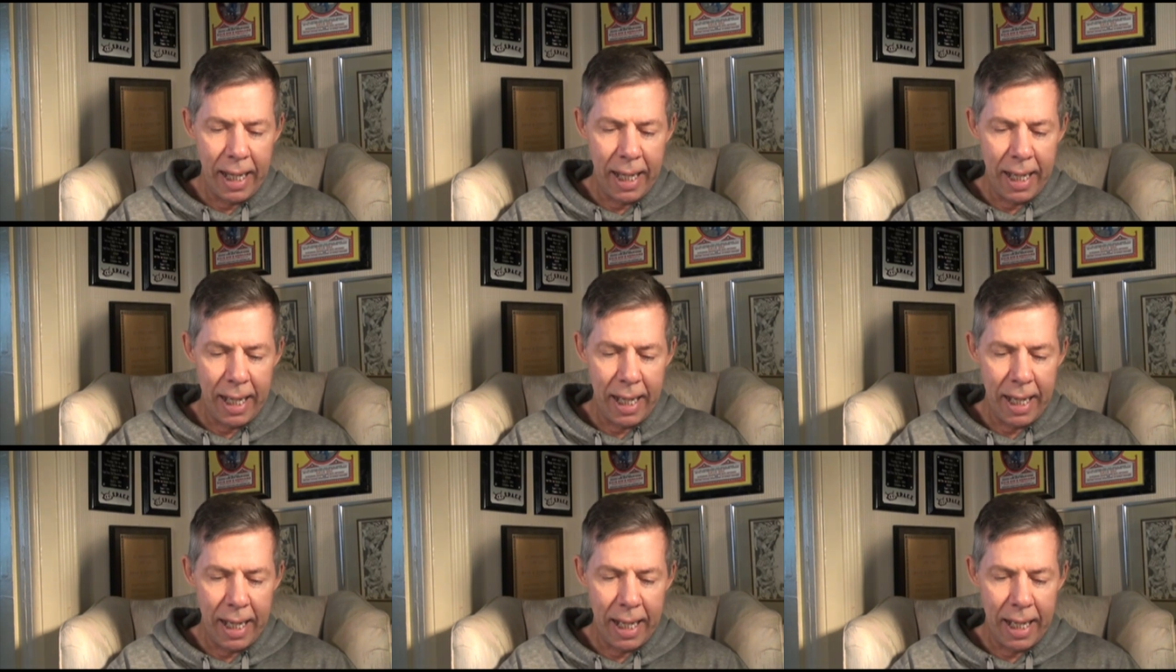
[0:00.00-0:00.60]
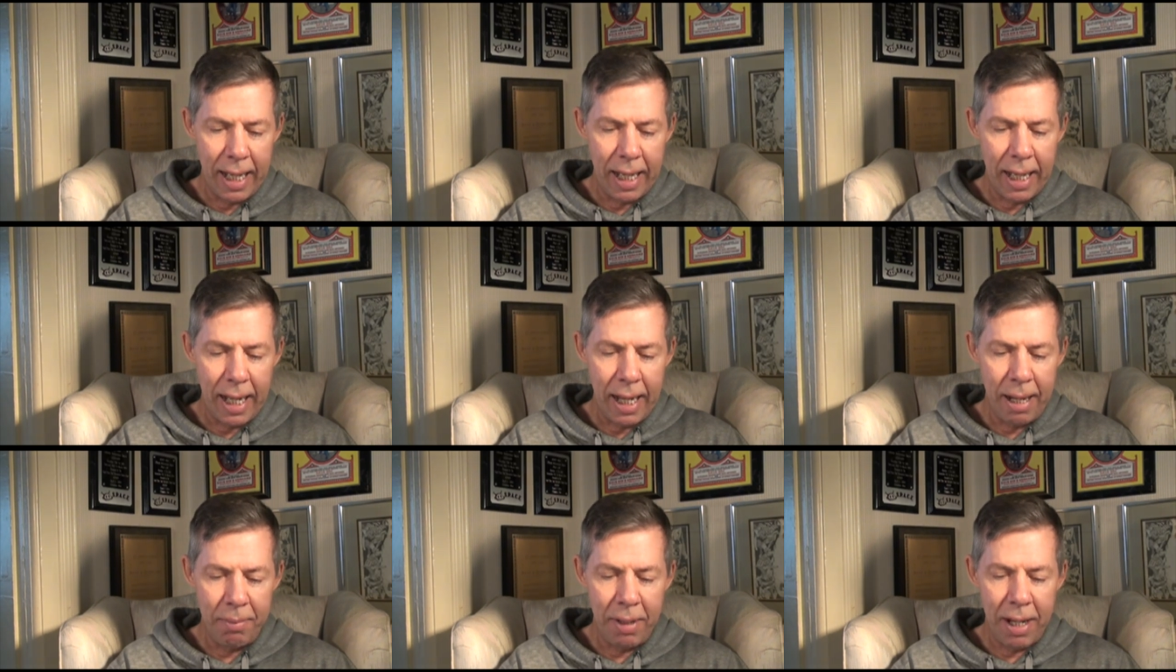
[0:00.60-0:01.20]

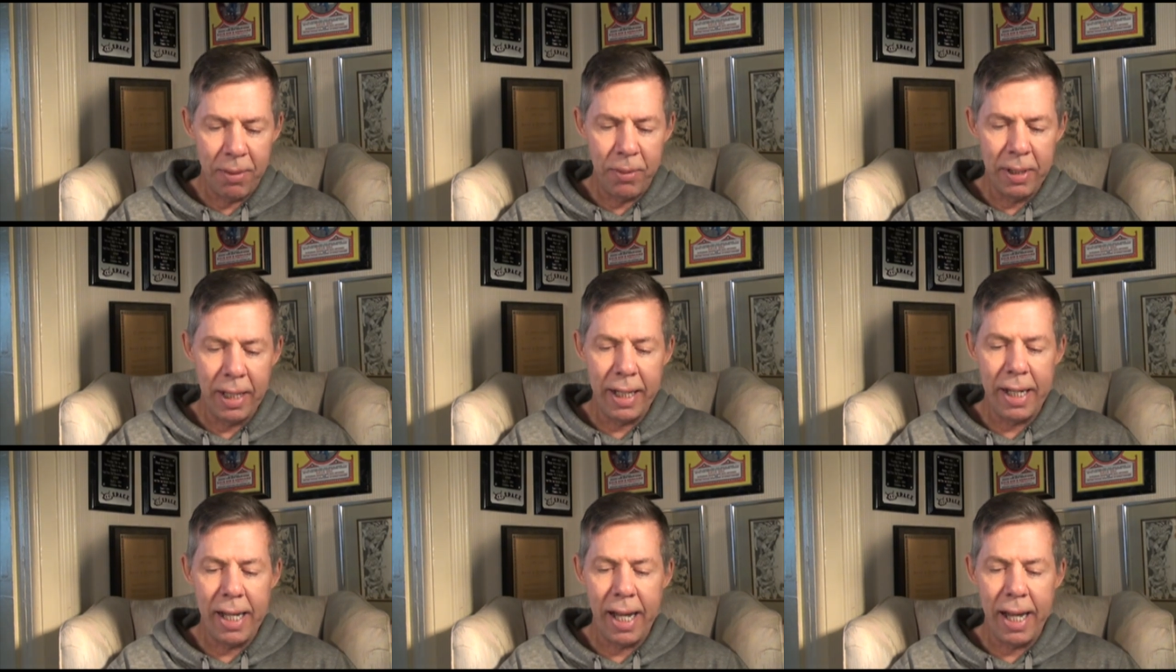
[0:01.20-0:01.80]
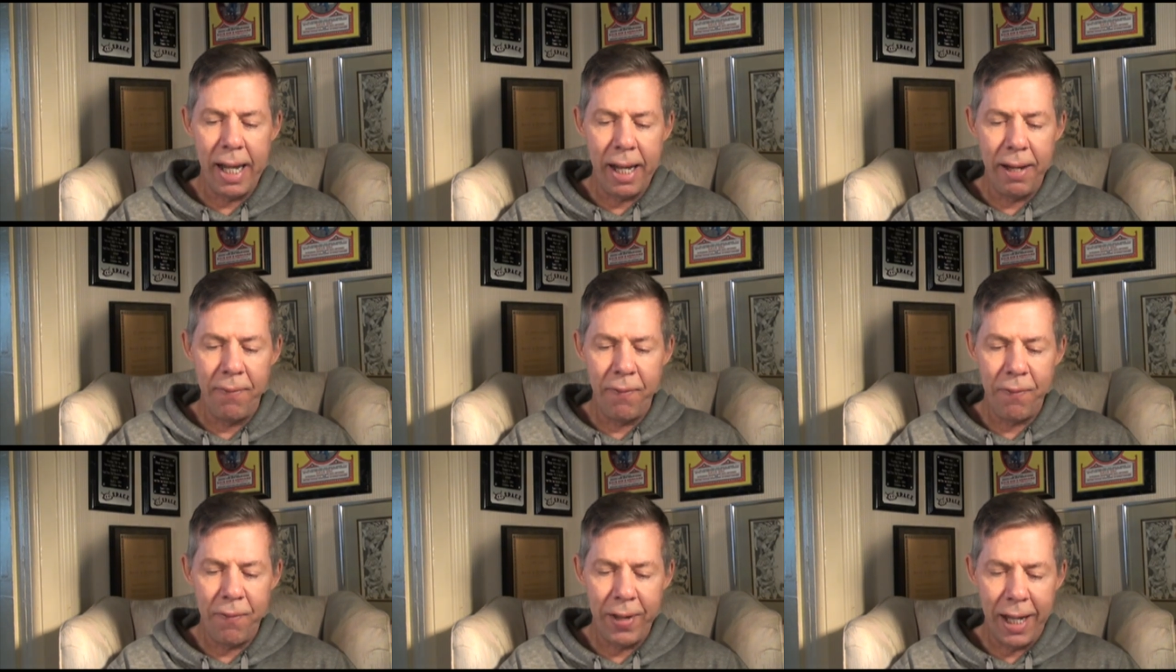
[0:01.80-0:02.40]
I'm not really a
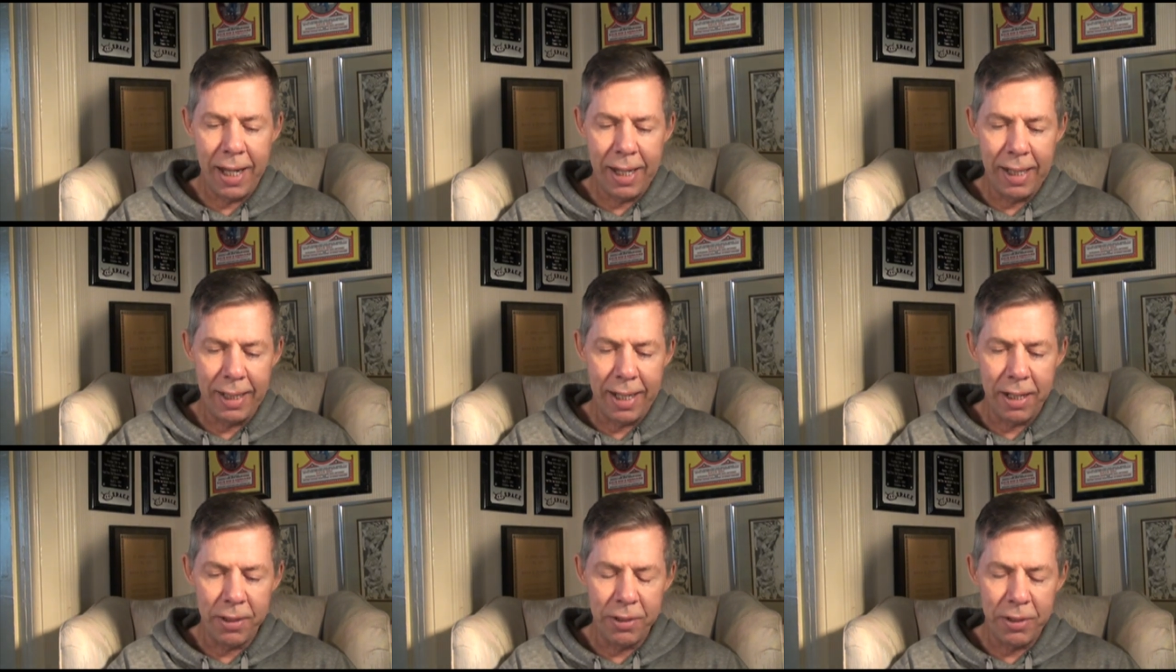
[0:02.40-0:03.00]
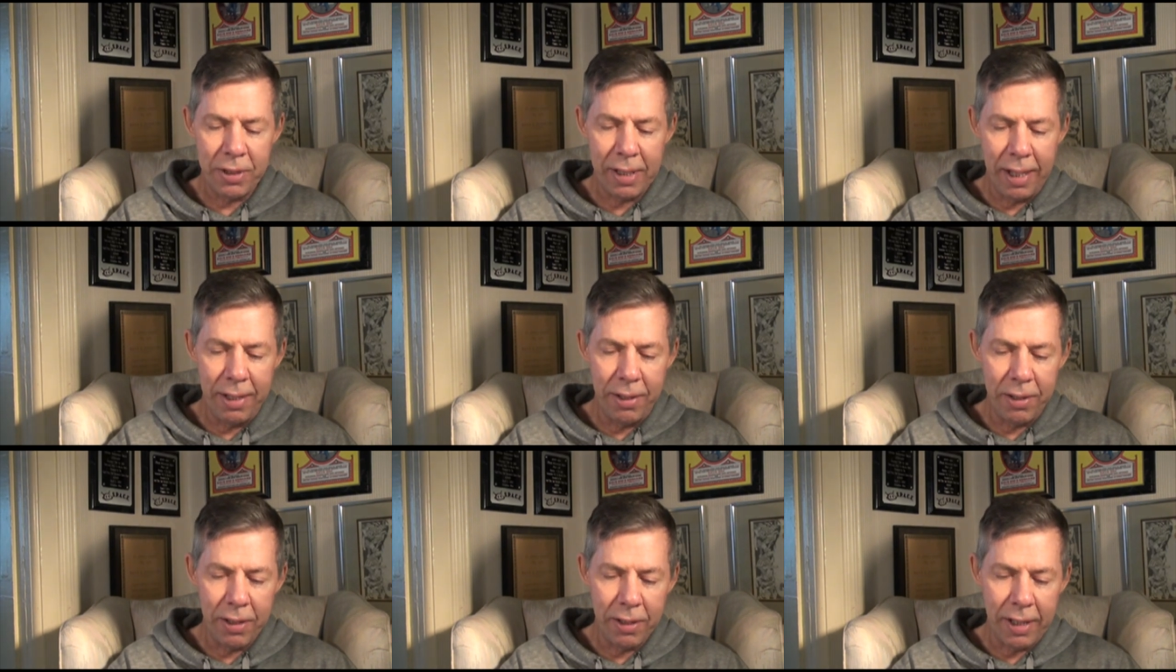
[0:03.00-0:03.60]
fan letter
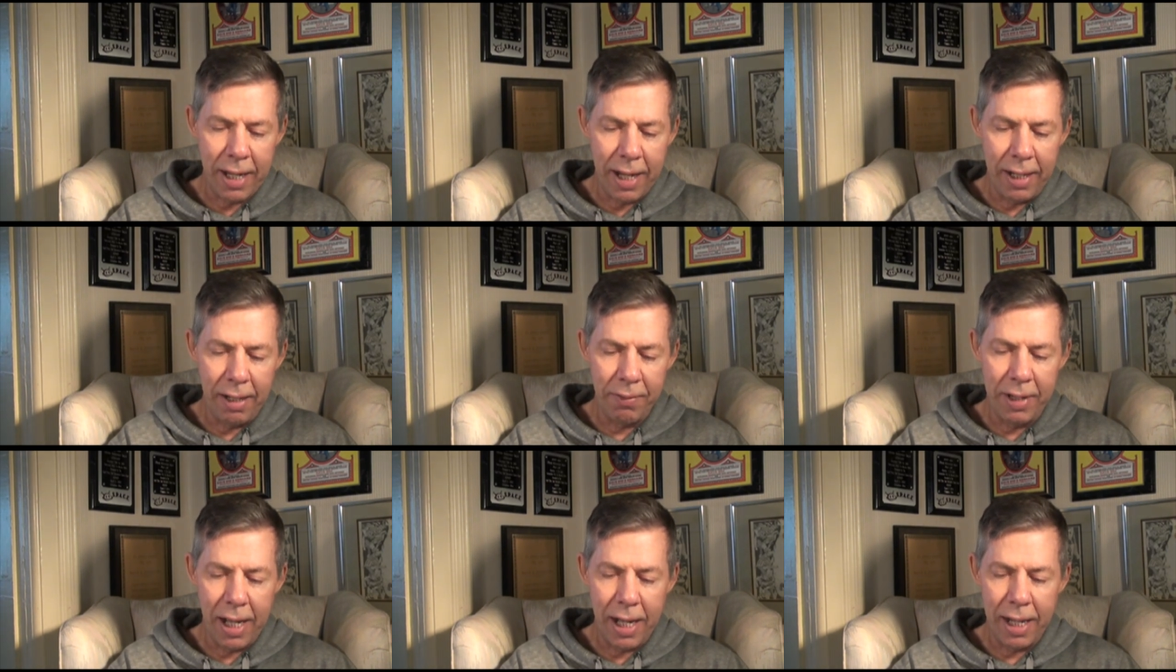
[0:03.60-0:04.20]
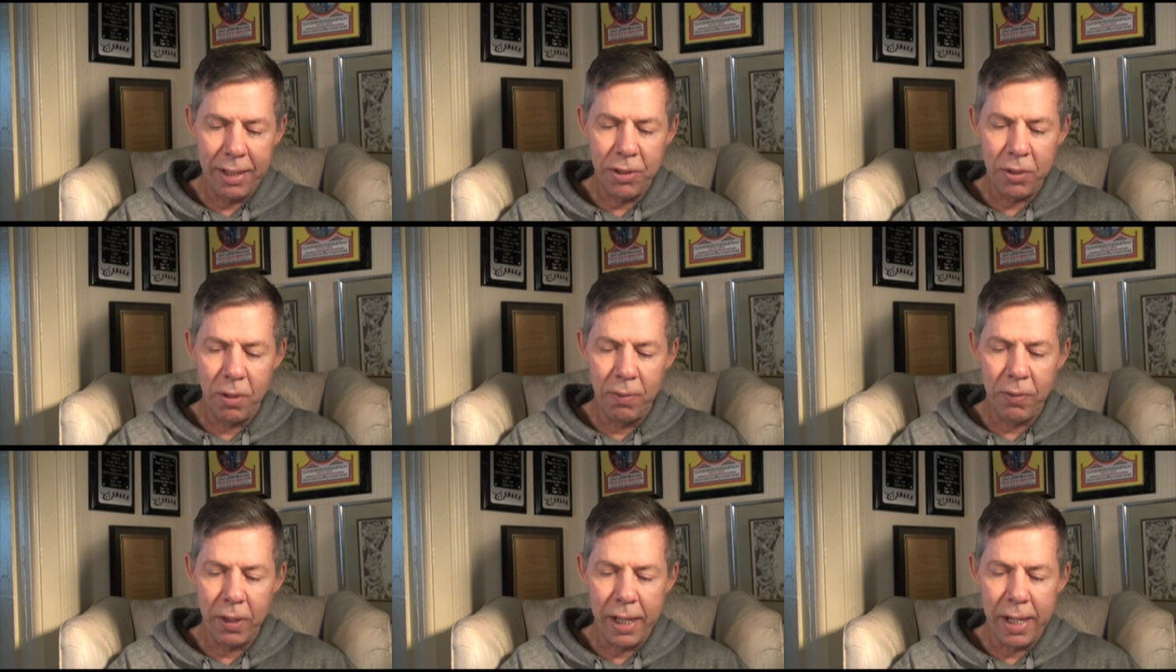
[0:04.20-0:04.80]
sender kind of guy,
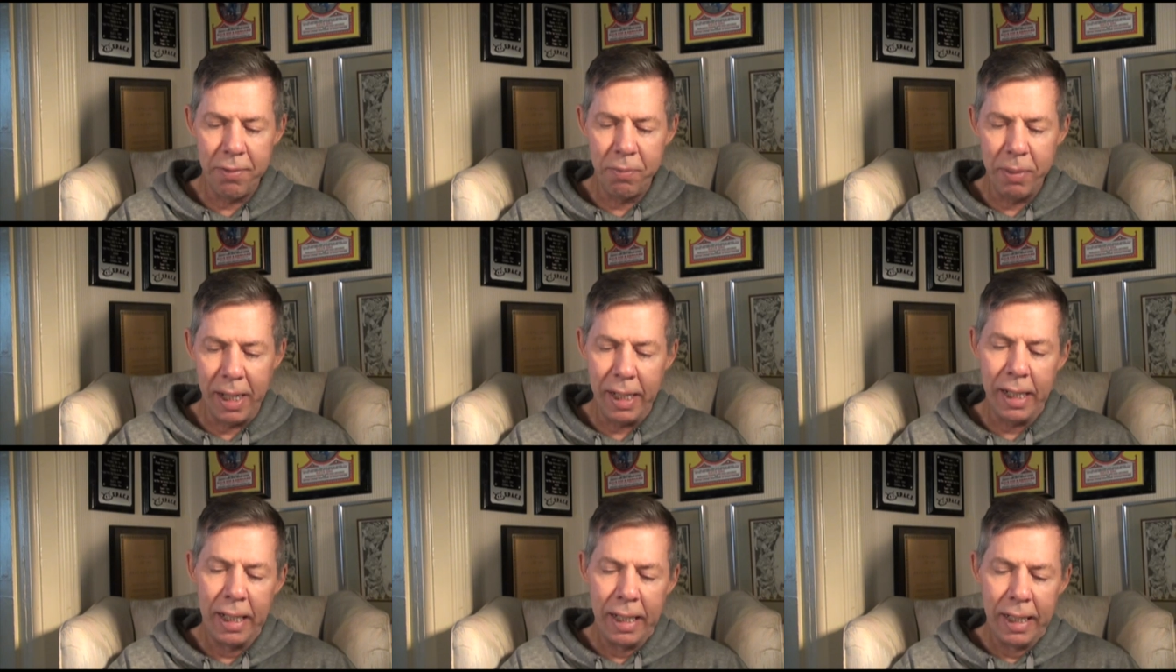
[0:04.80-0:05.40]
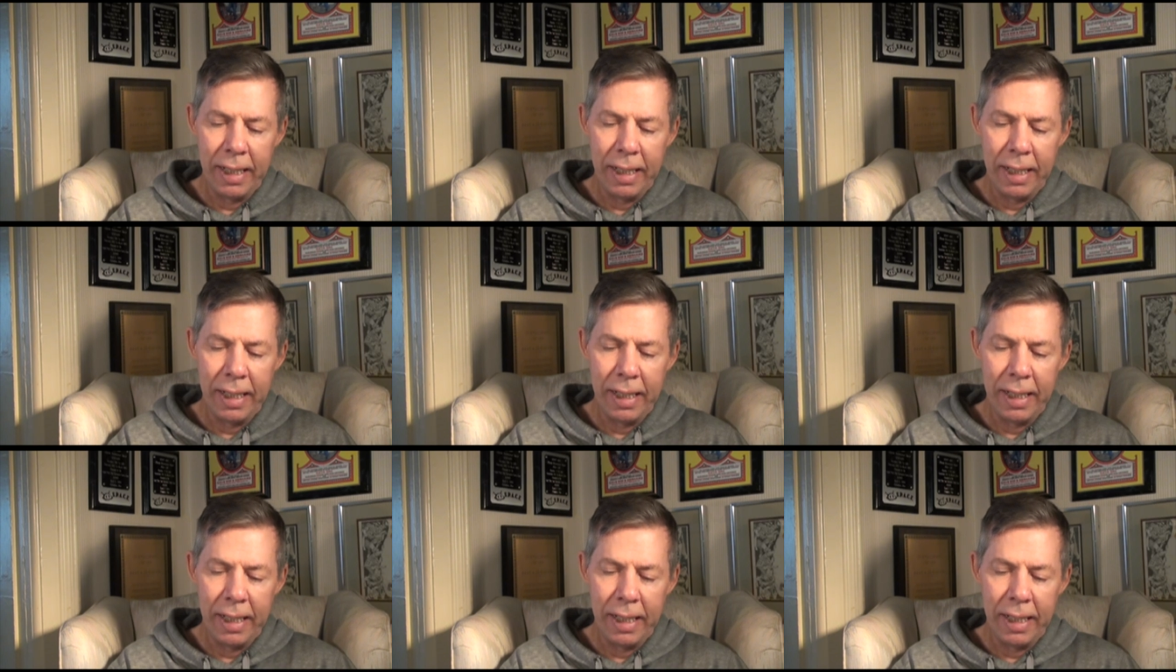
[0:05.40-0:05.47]
so forgive me